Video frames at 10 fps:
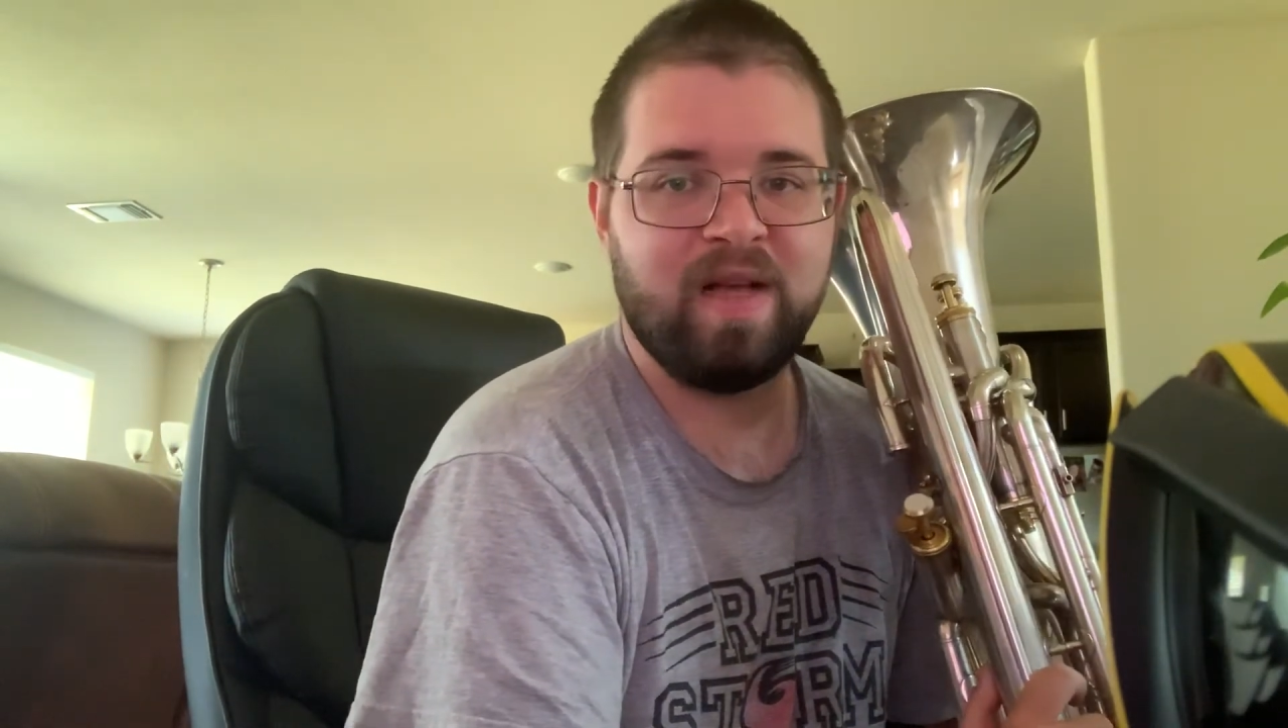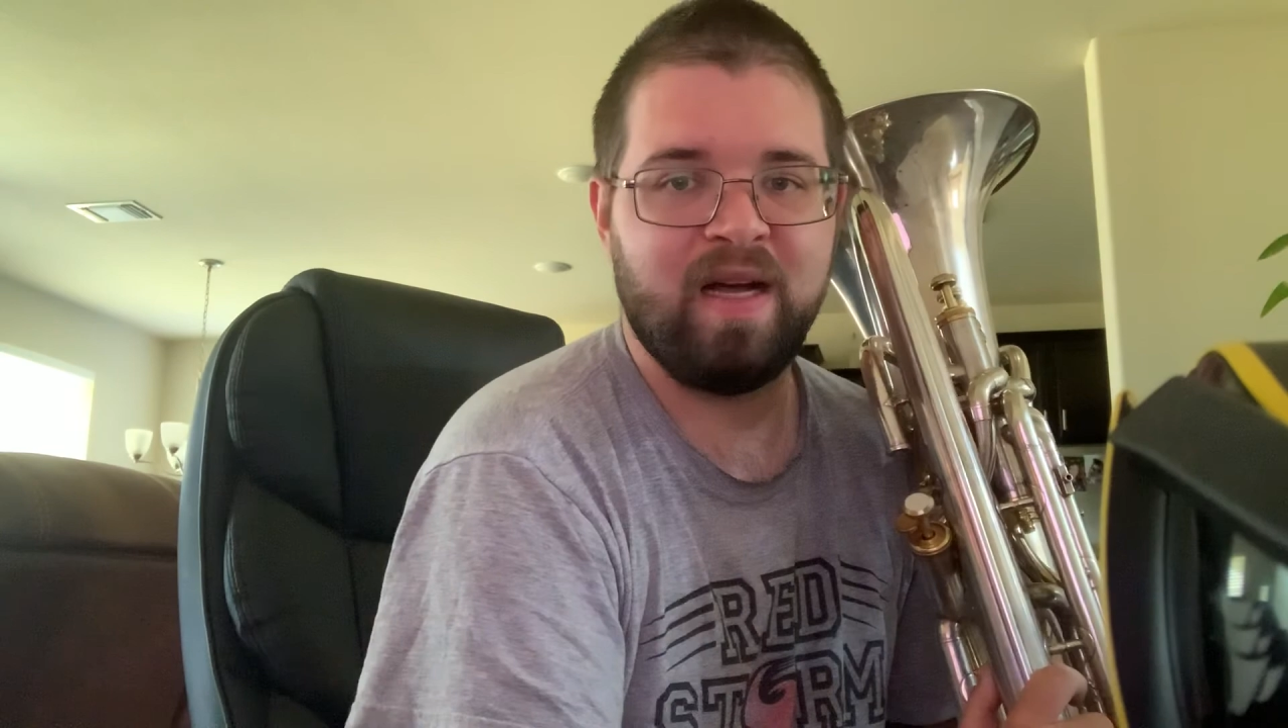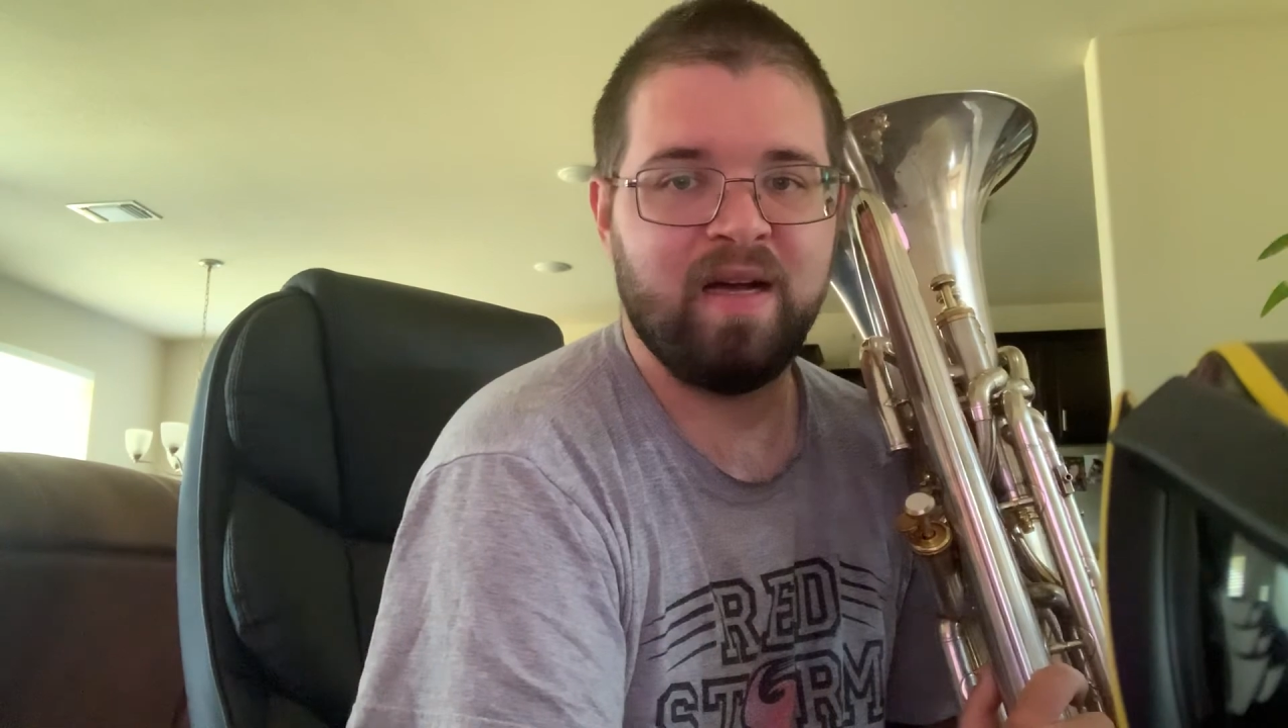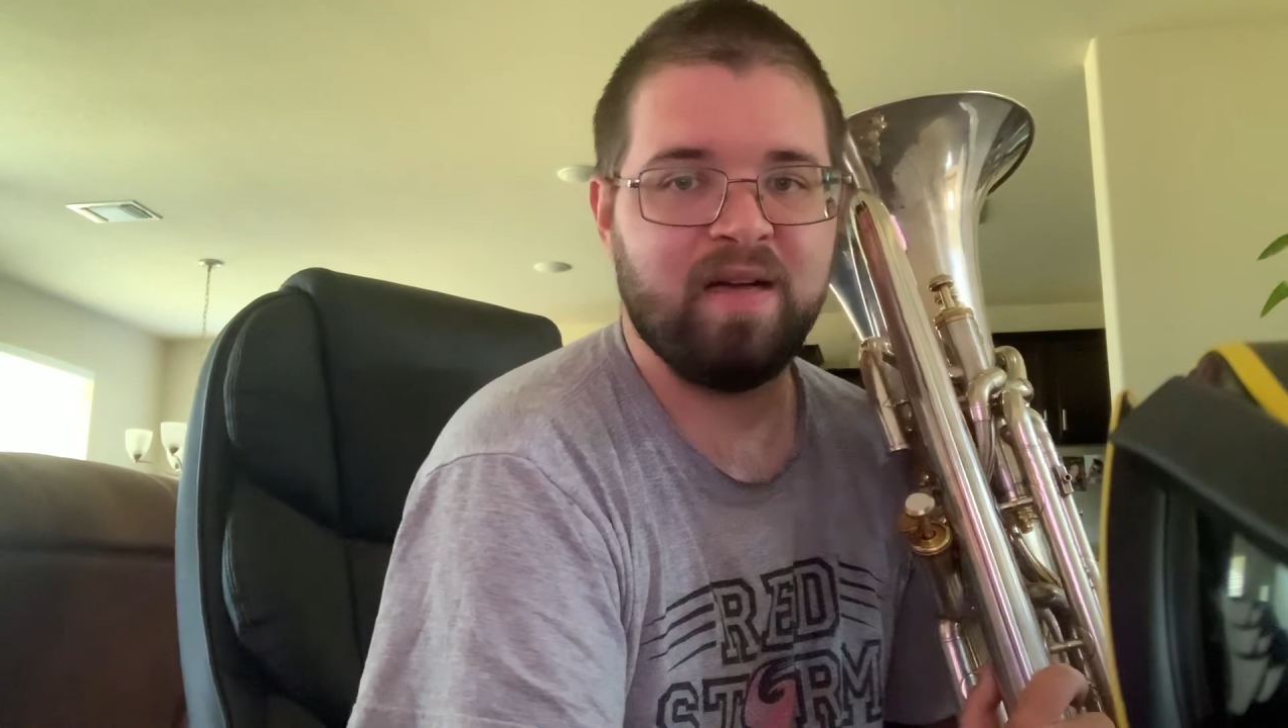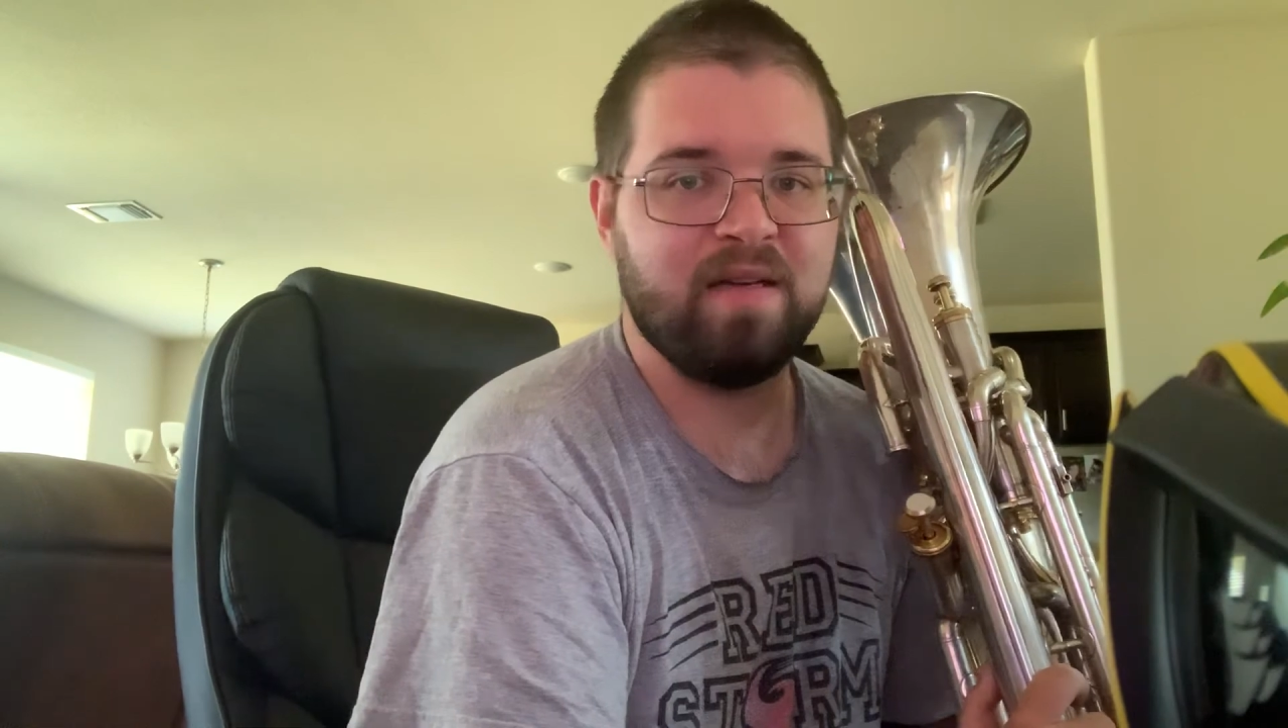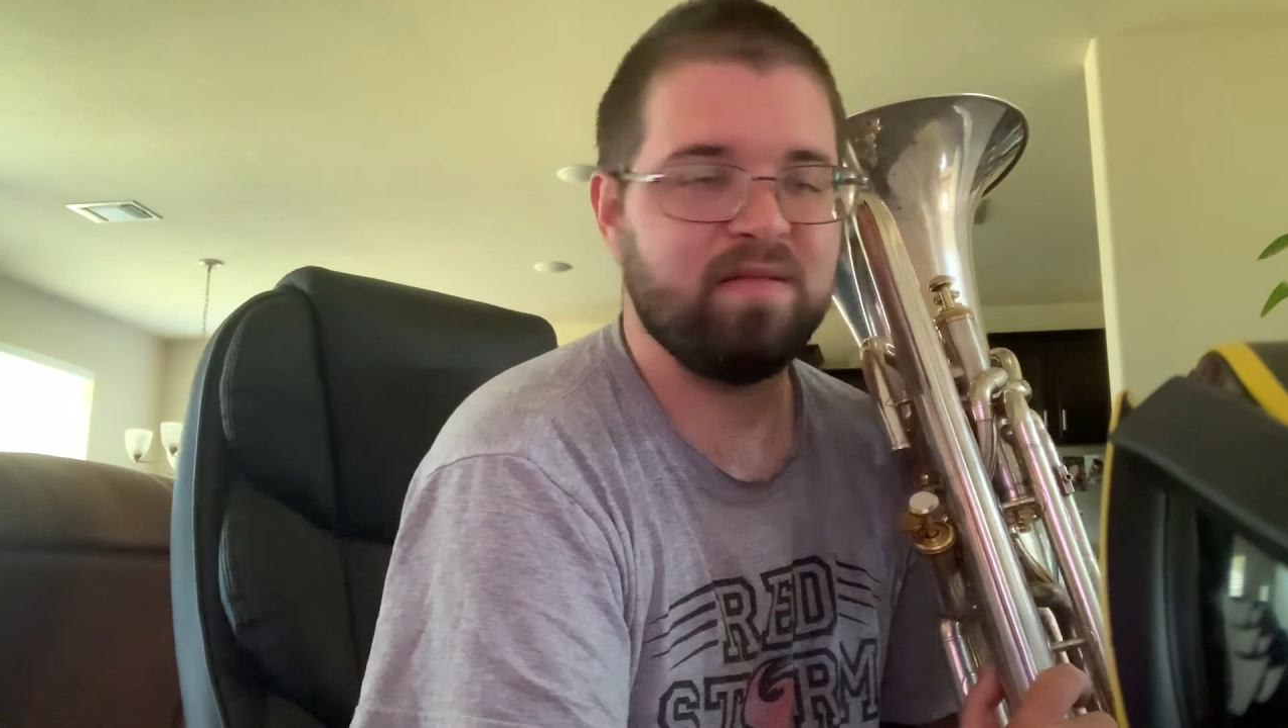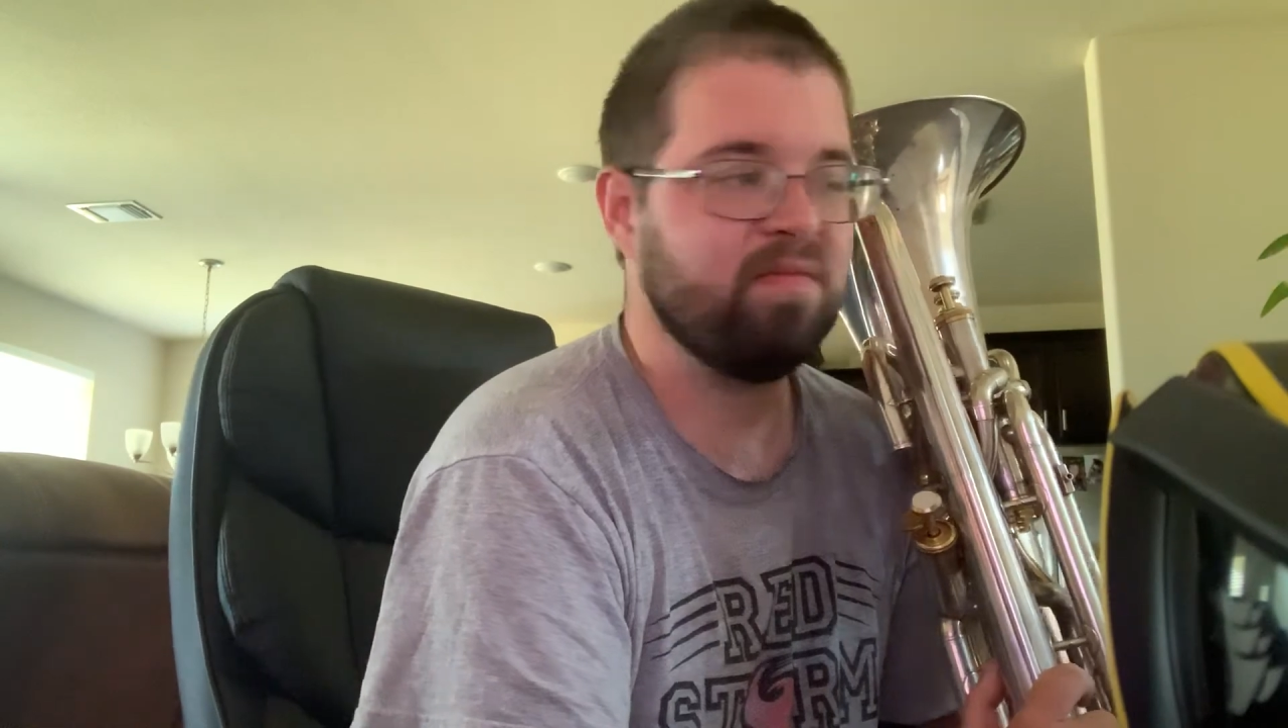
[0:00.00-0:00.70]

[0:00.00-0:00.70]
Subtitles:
That's